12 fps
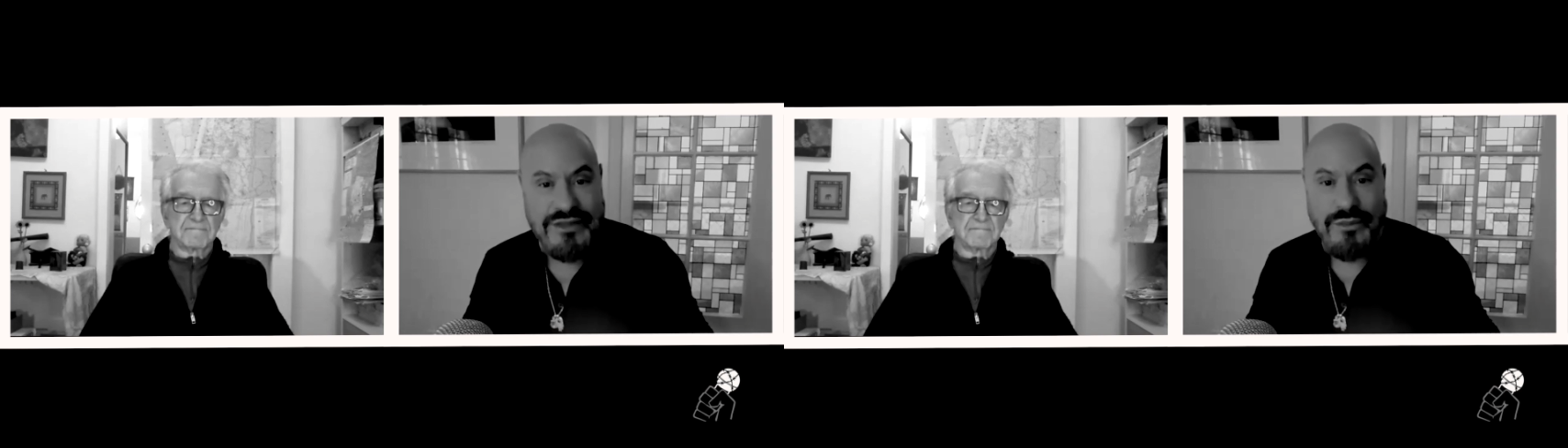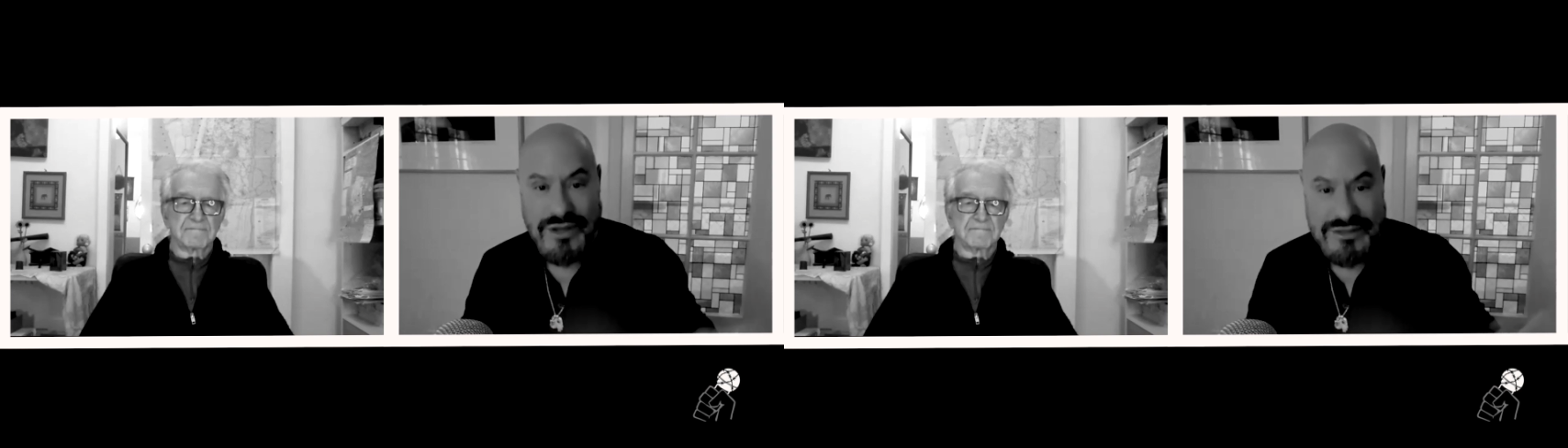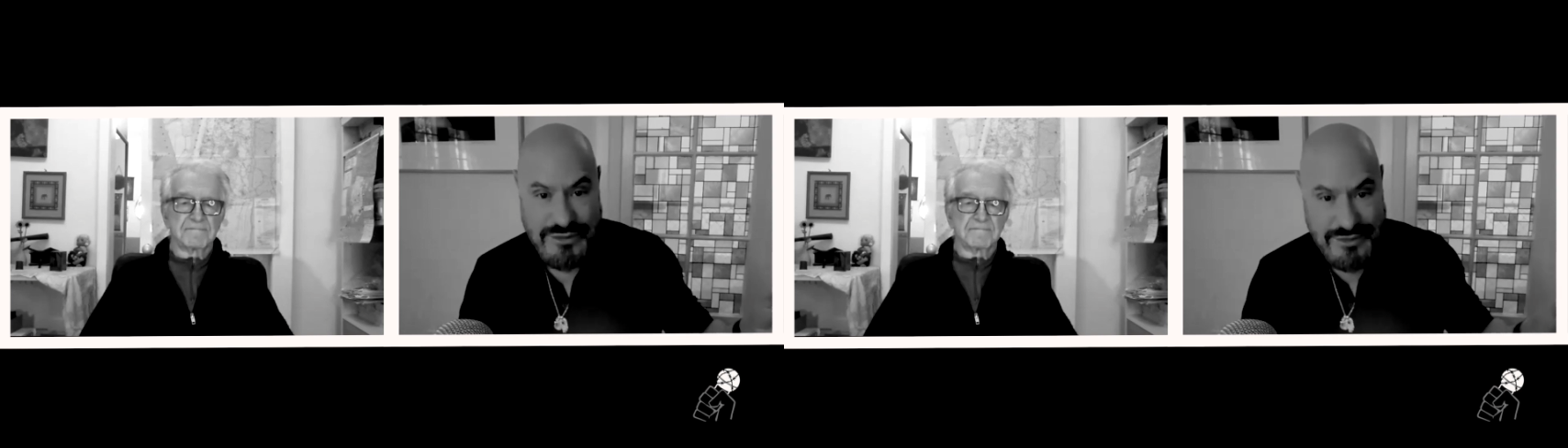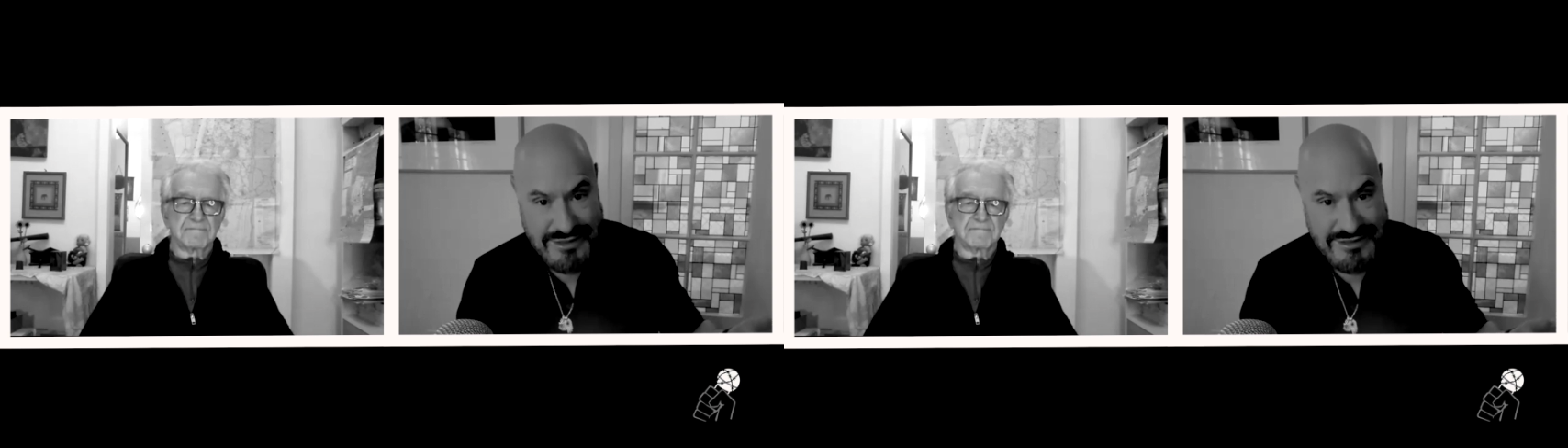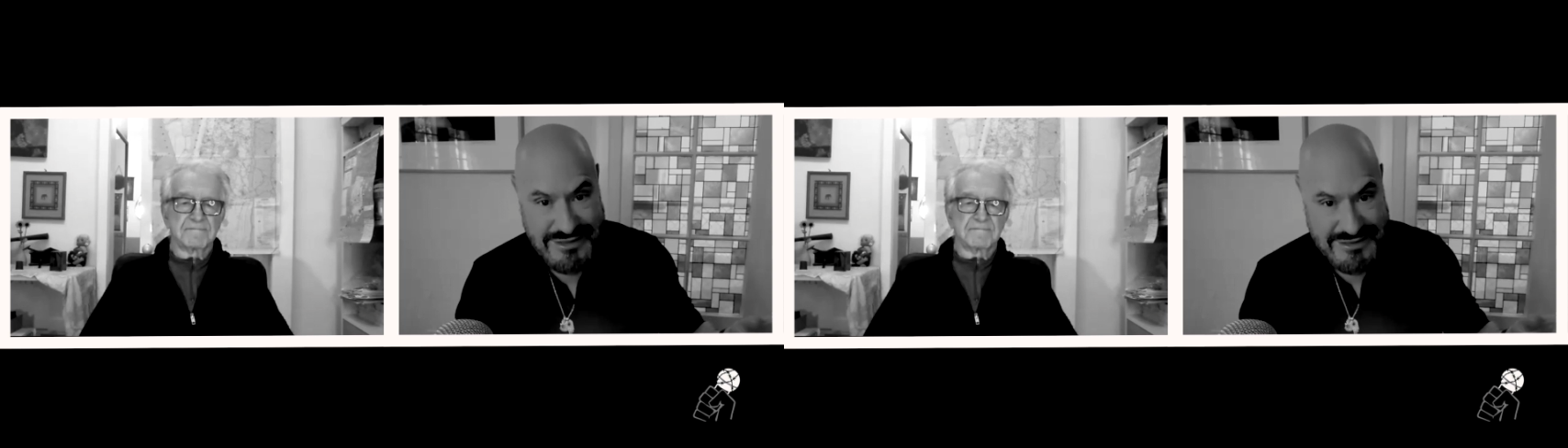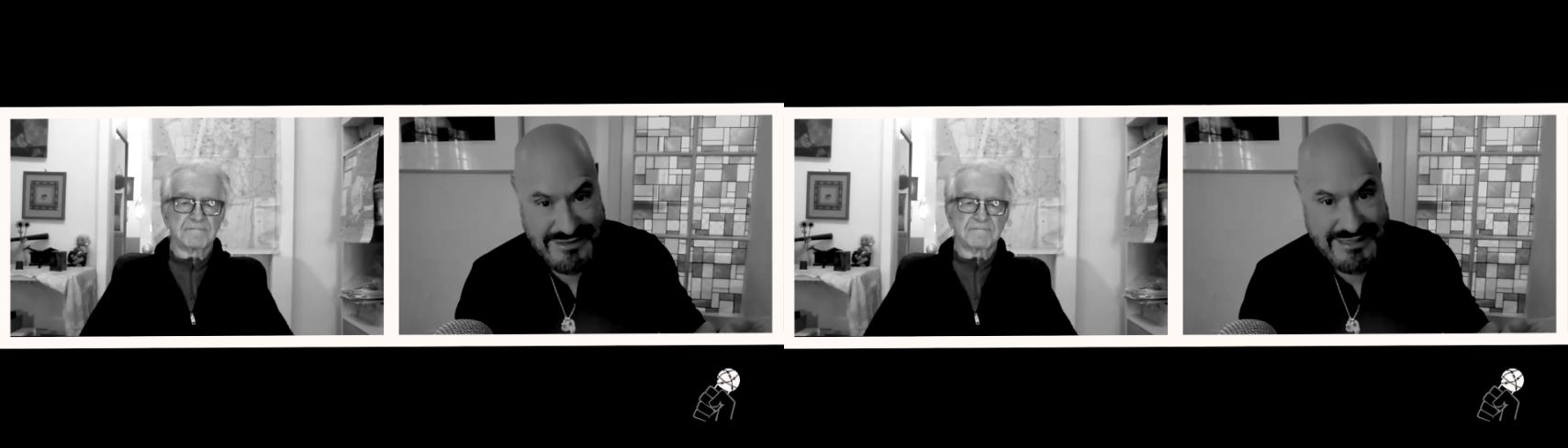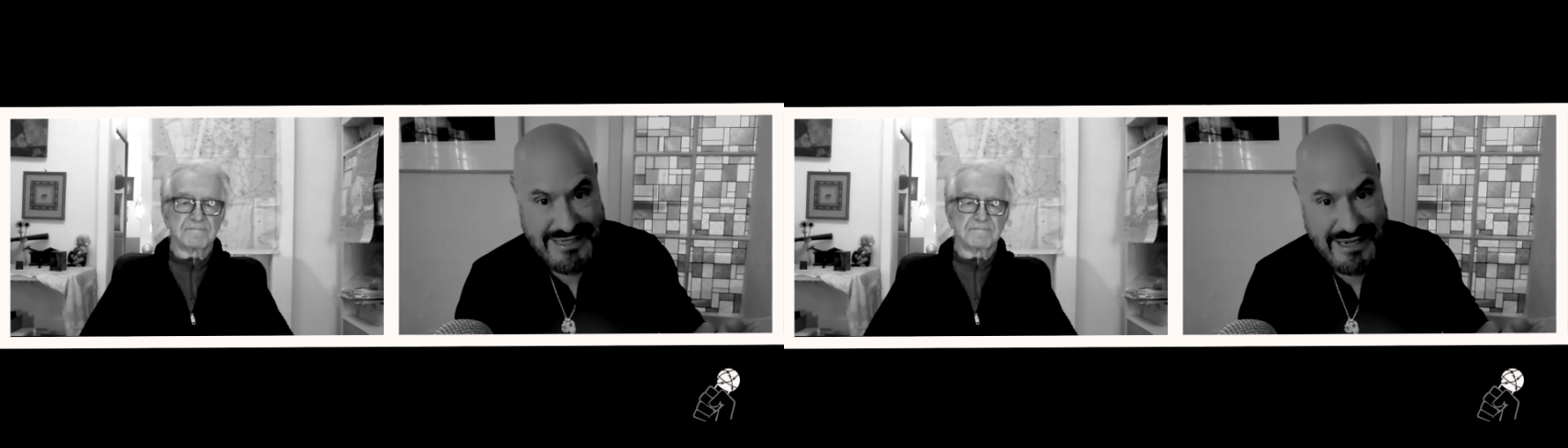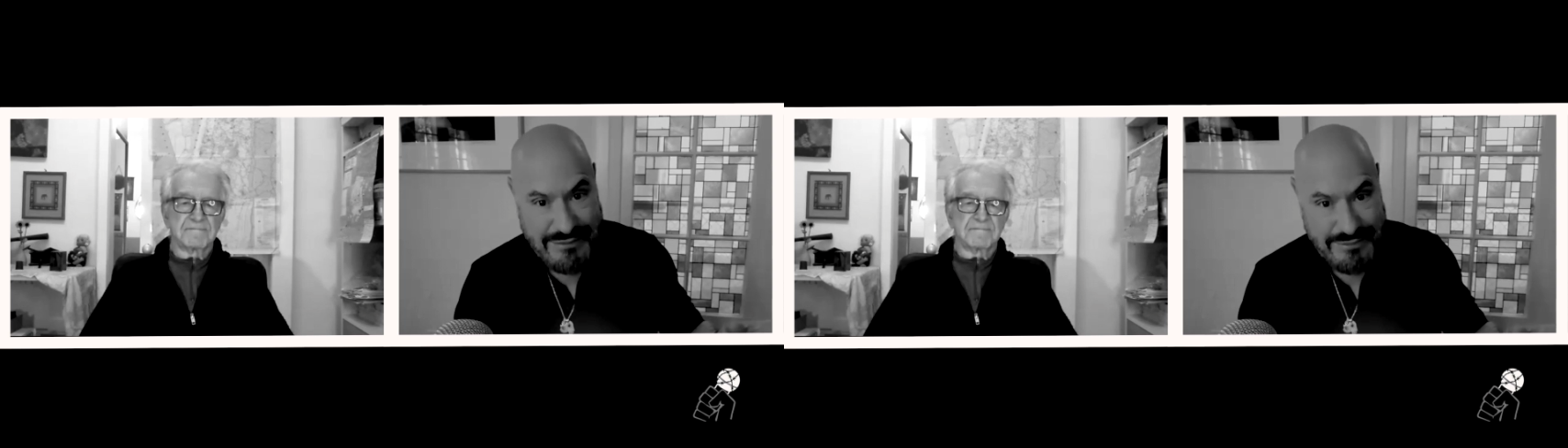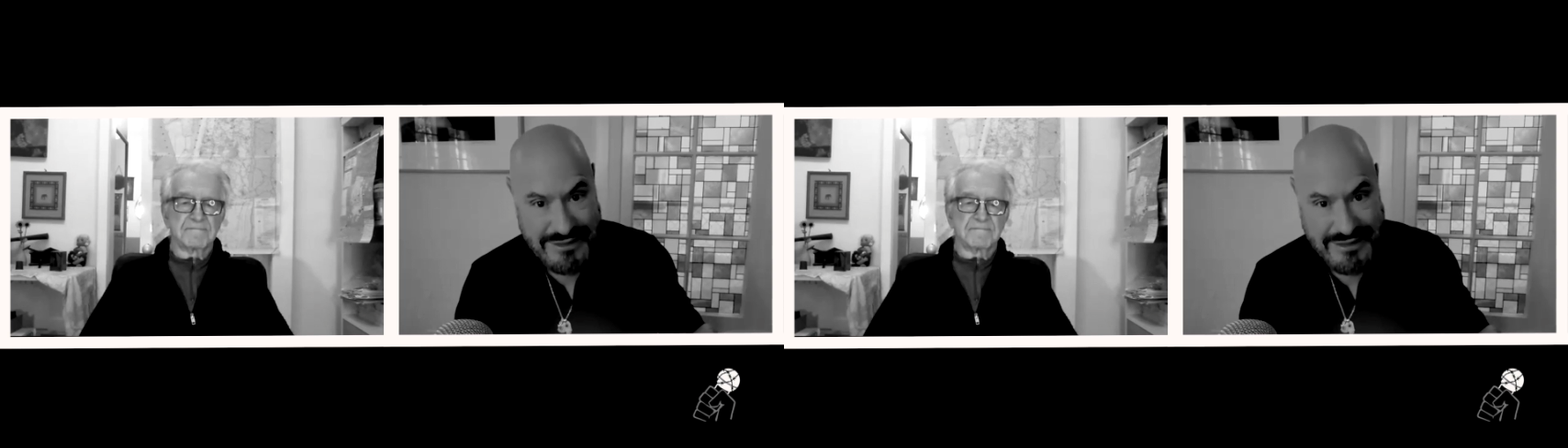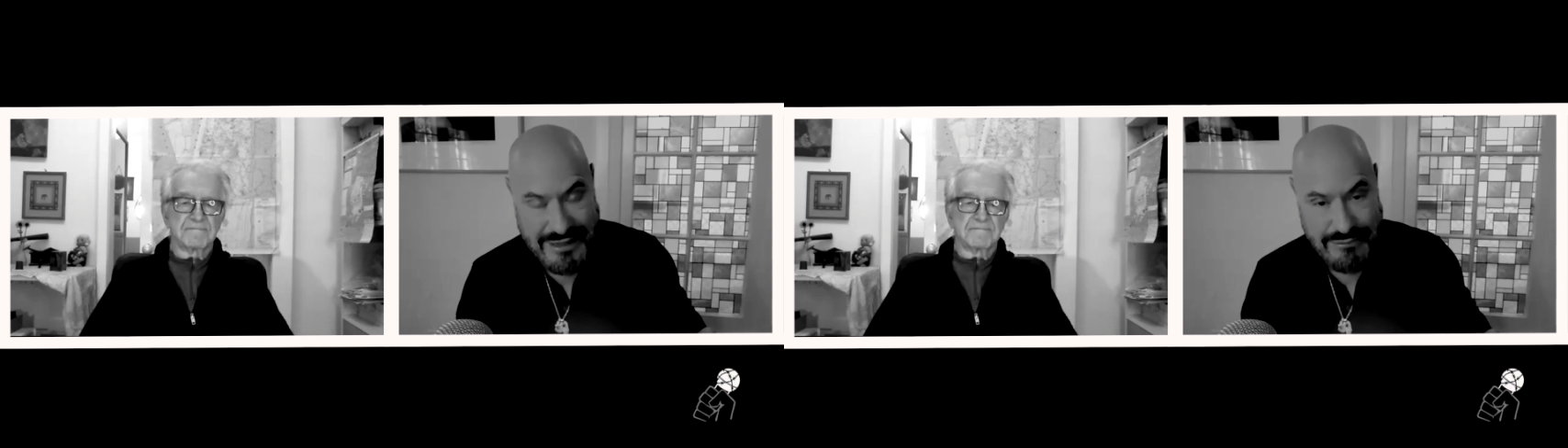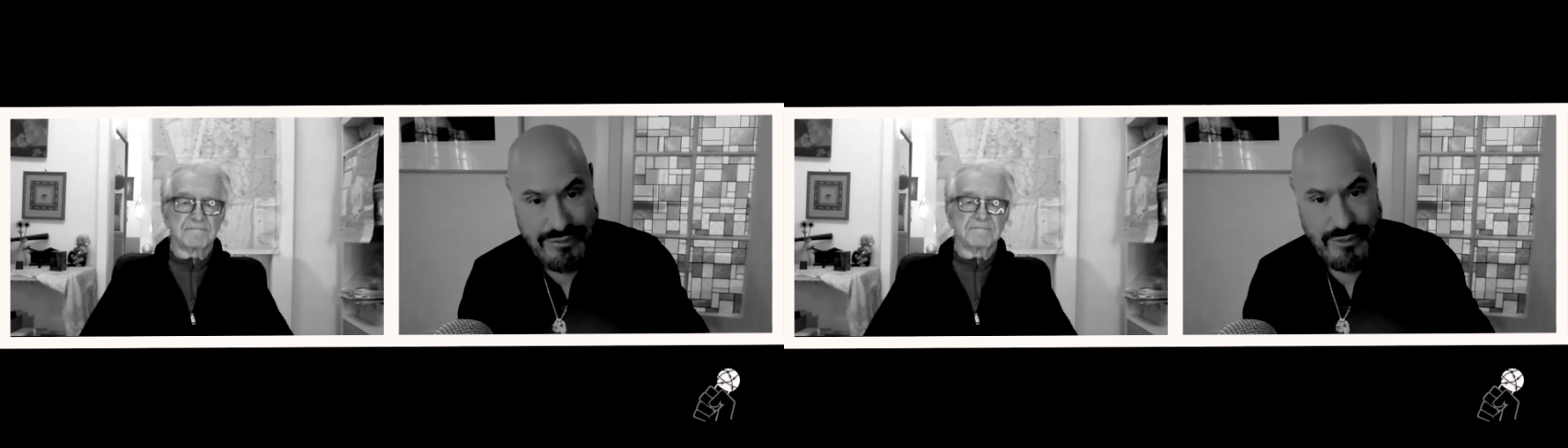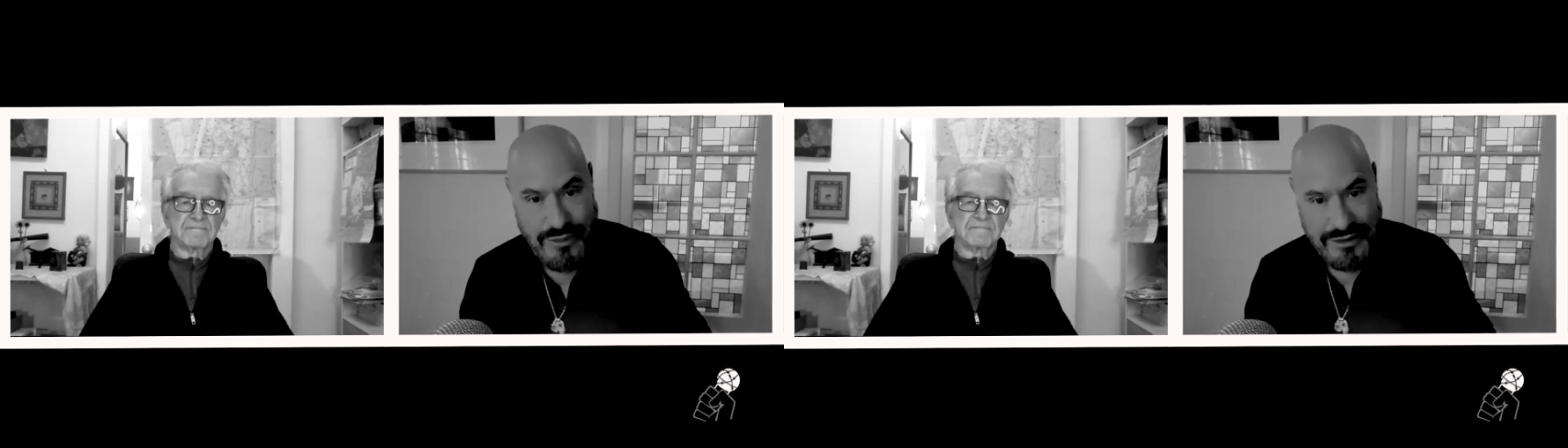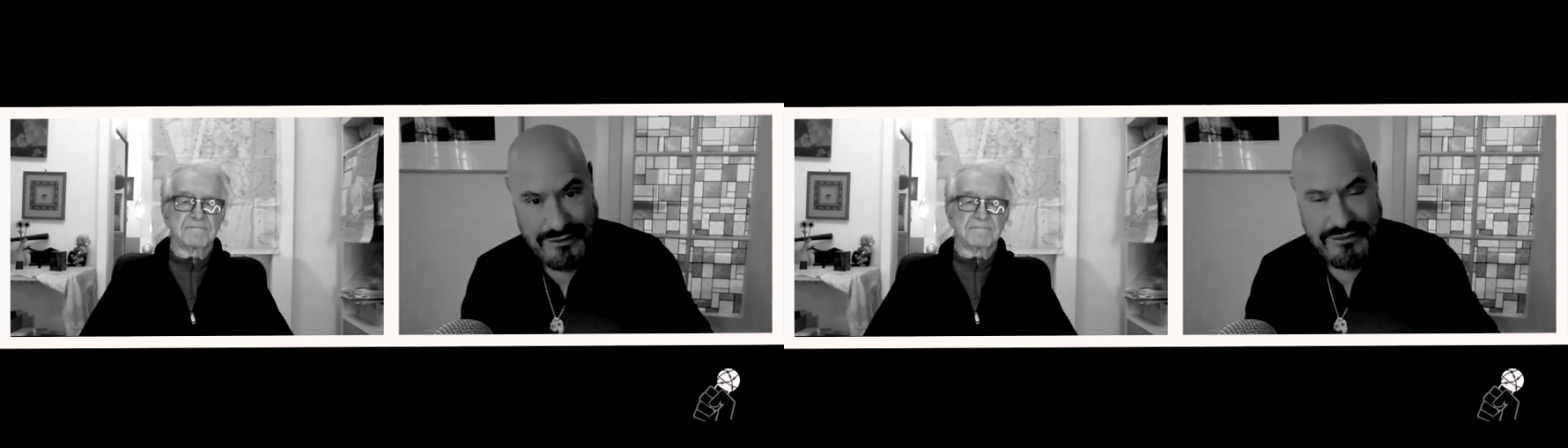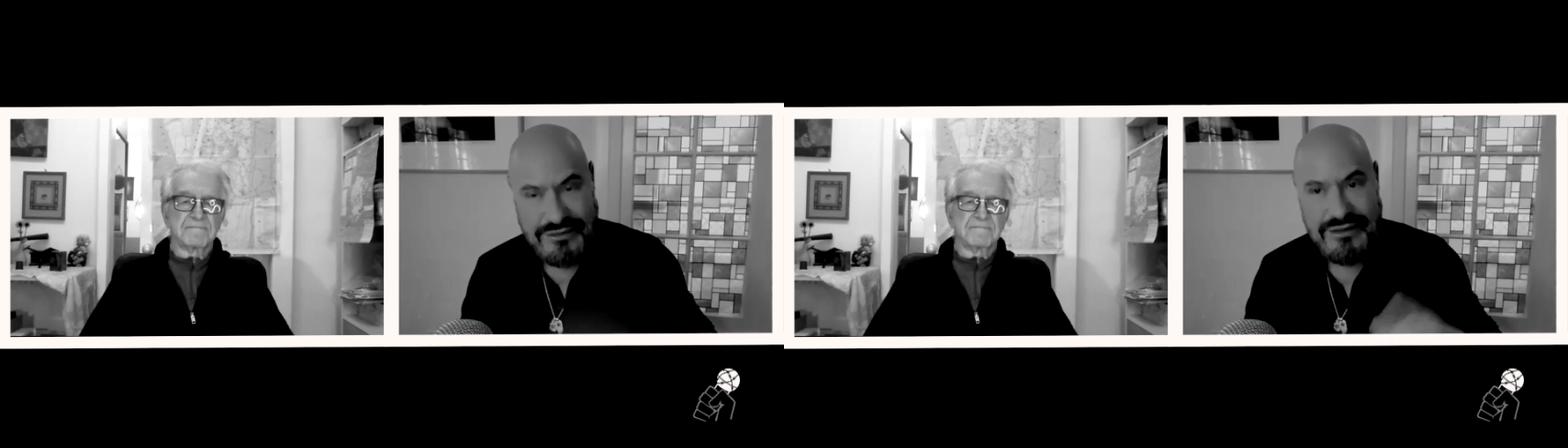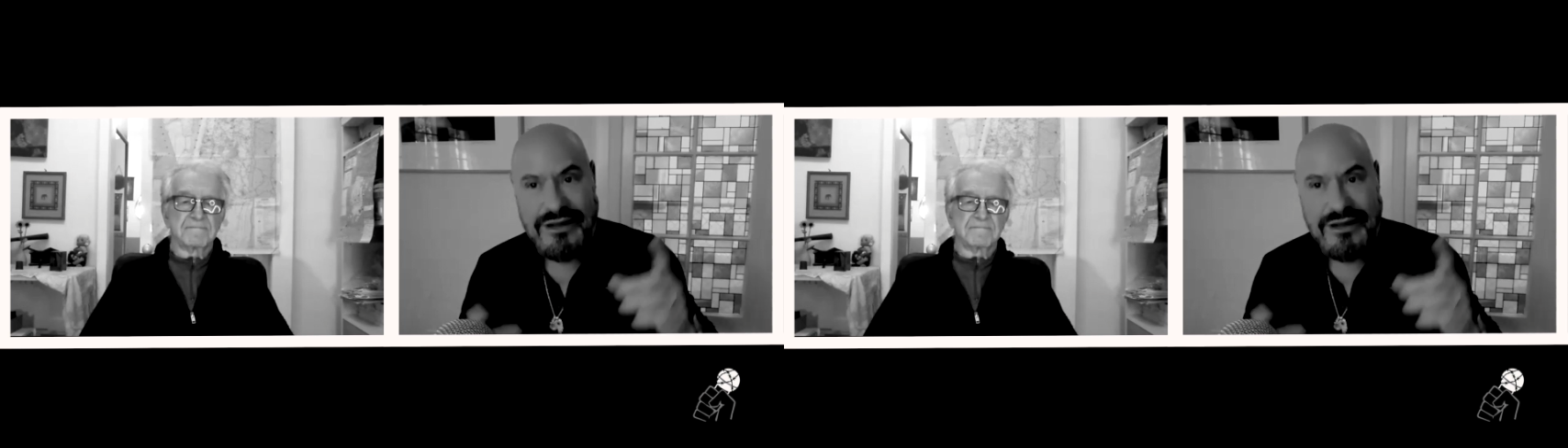the ones who didn't escape at that point,